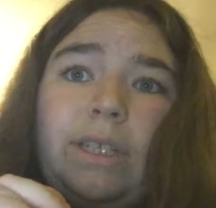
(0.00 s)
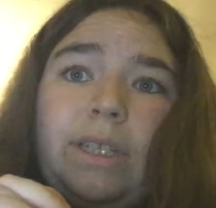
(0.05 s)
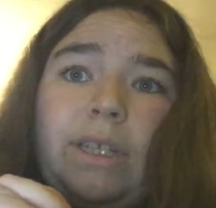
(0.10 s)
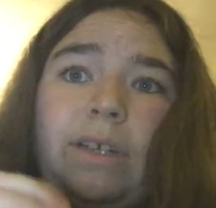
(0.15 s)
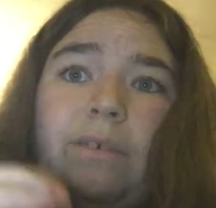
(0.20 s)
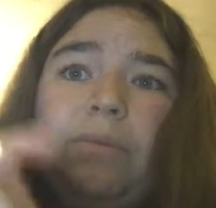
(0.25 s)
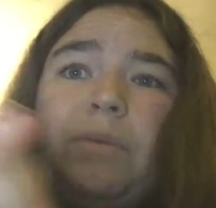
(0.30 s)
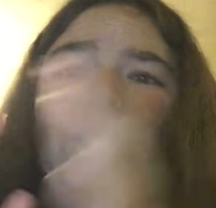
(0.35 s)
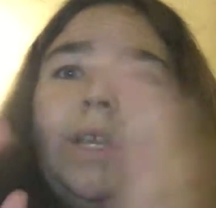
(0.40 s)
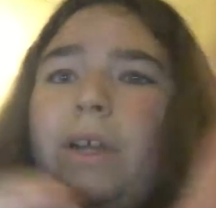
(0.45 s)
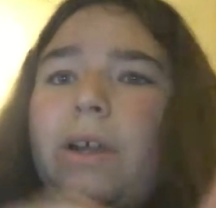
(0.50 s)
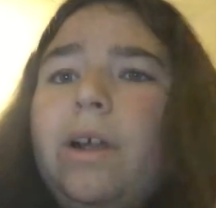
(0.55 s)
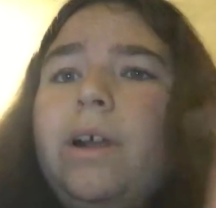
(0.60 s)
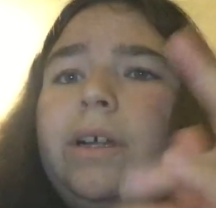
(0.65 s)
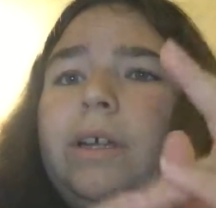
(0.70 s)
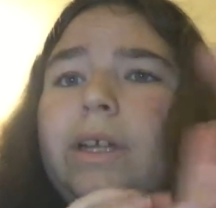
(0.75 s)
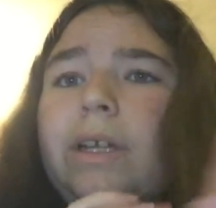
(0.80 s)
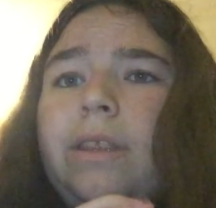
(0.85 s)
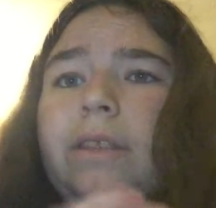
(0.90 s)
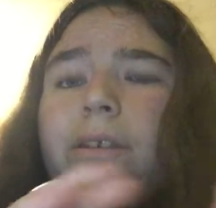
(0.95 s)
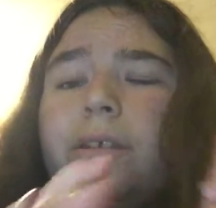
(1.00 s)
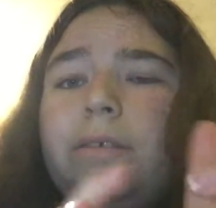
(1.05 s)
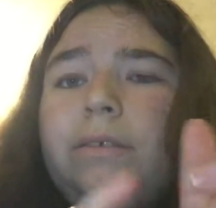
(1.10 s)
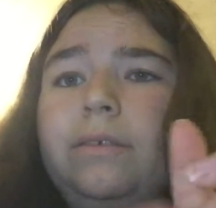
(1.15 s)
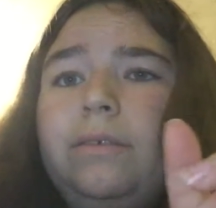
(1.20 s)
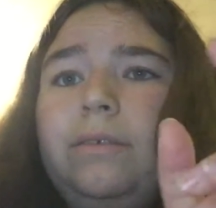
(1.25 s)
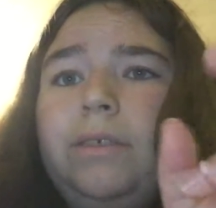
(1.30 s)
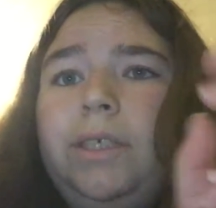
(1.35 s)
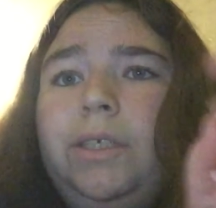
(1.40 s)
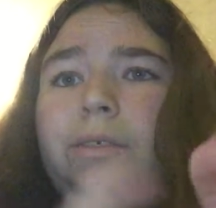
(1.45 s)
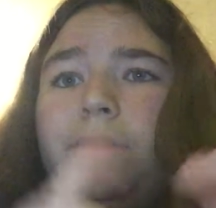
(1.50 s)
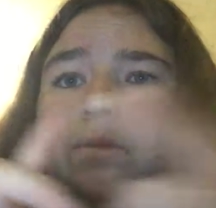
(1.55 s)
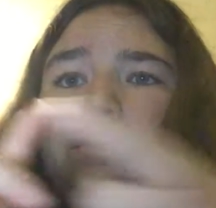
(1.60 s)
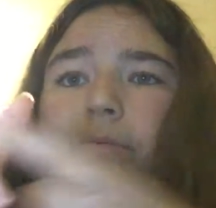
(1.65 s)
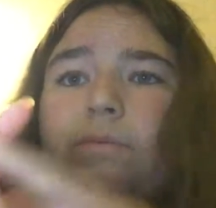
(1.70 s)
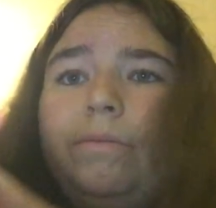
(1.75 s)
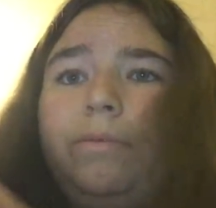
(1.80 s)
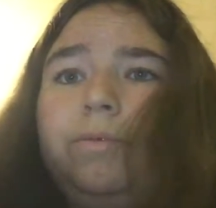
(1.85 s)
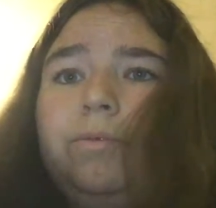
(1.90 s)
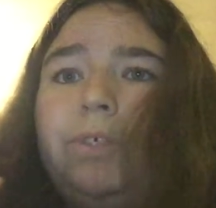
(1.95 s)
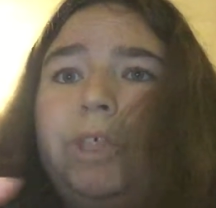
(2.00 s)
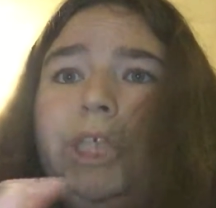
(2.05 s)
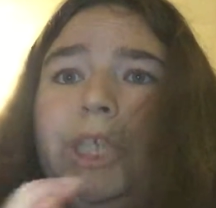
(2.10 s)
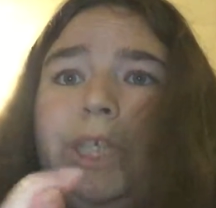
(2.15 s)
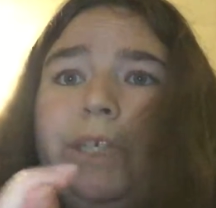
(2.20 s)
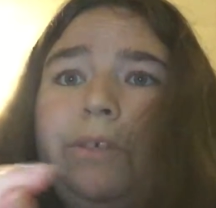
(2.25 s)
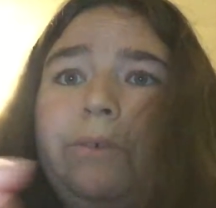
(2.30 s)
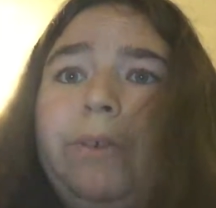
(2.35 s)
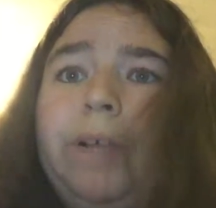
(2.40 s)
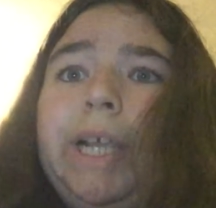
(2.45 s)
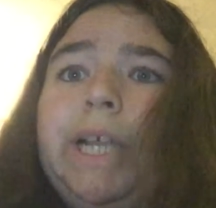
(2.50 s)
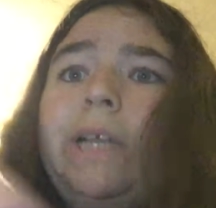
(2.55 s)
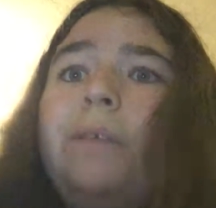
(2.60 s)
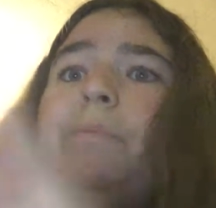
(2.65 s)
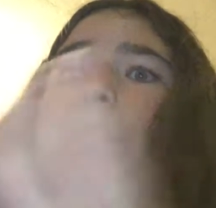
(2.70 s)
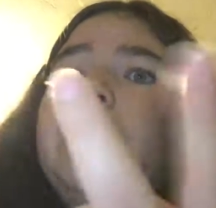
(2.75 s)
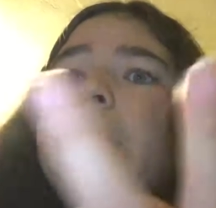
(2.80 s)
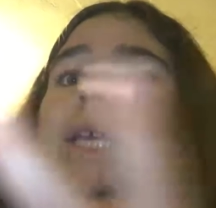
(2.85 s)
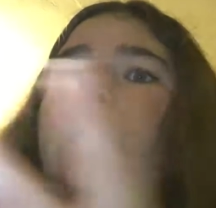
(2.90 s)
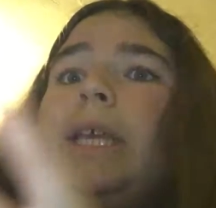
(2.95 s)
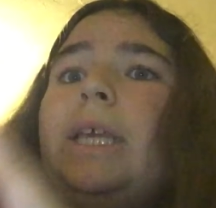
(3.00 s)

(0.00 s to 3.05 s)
there are other, Regina Graham,